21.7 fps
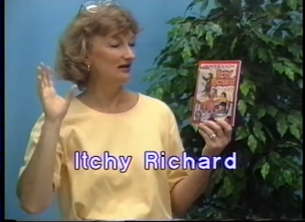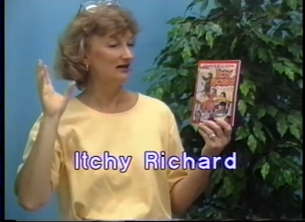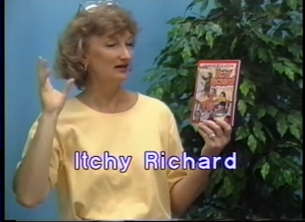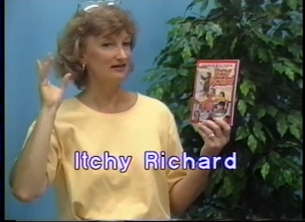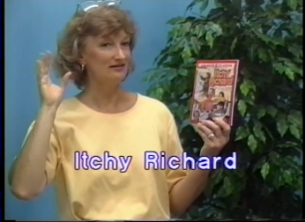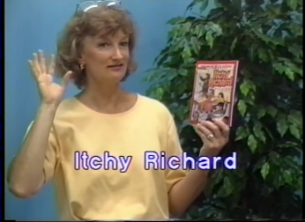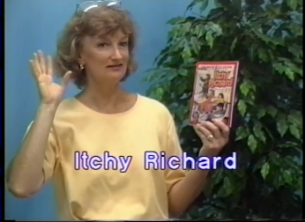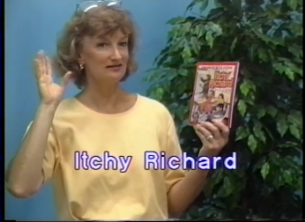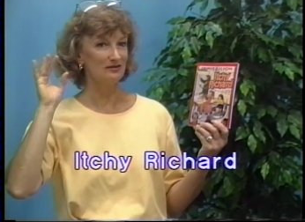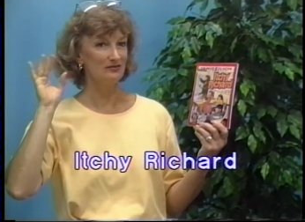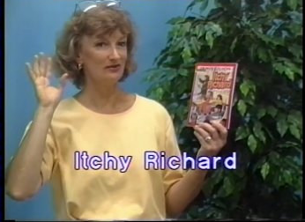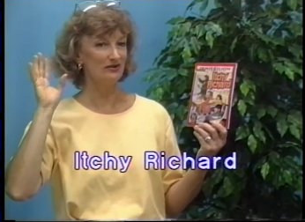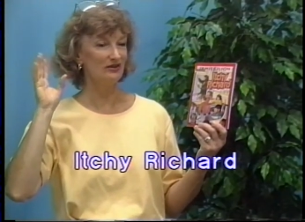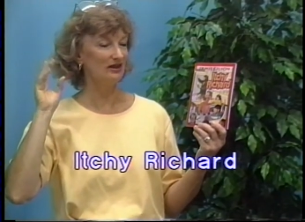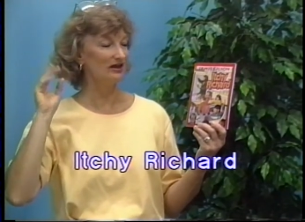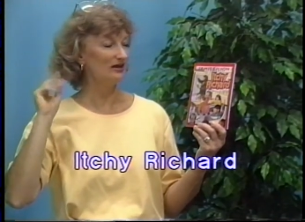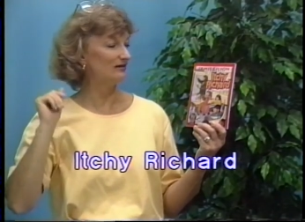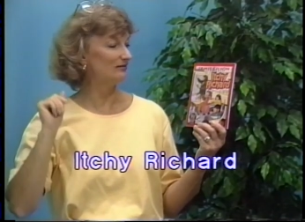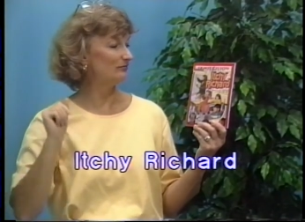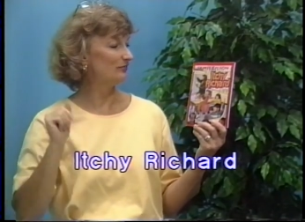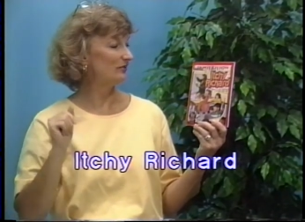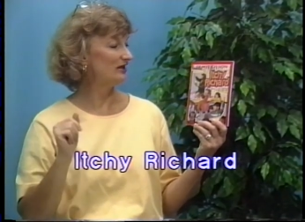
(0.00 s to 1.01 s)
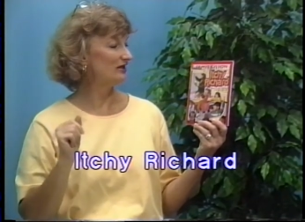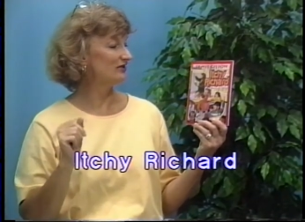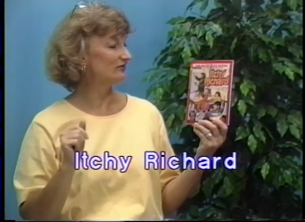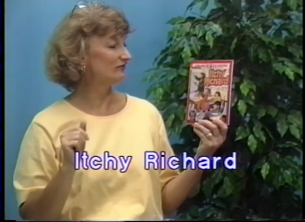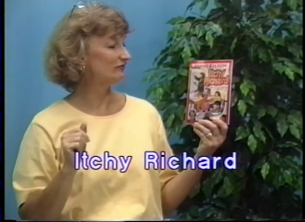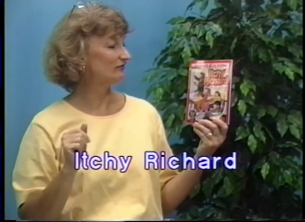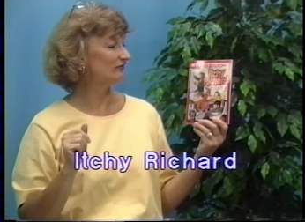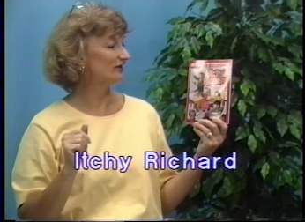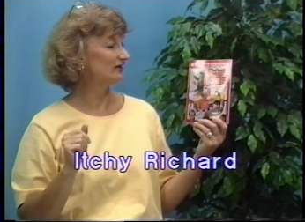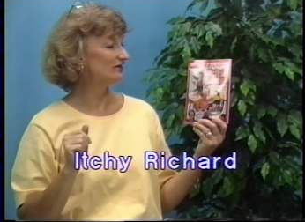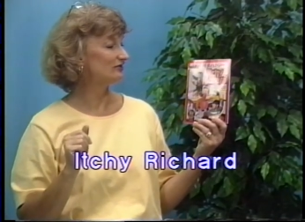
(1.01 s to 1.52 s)
and some of that paste
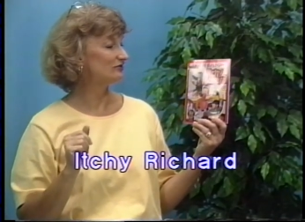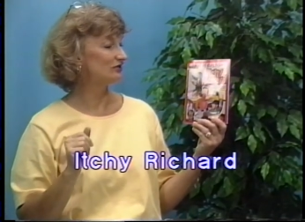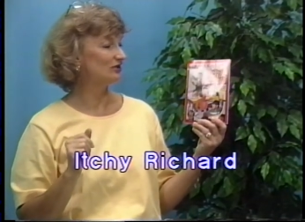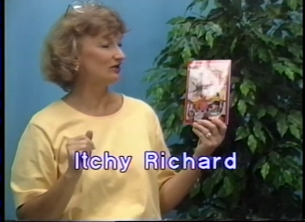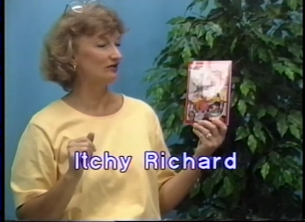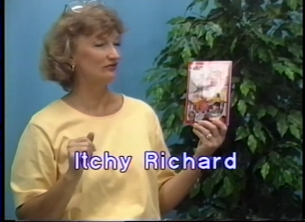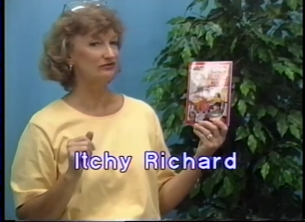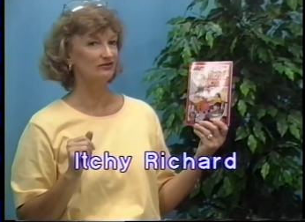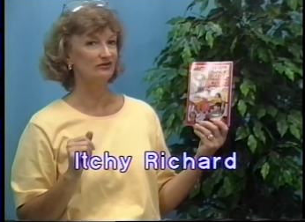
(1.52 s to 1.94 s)
flaked off.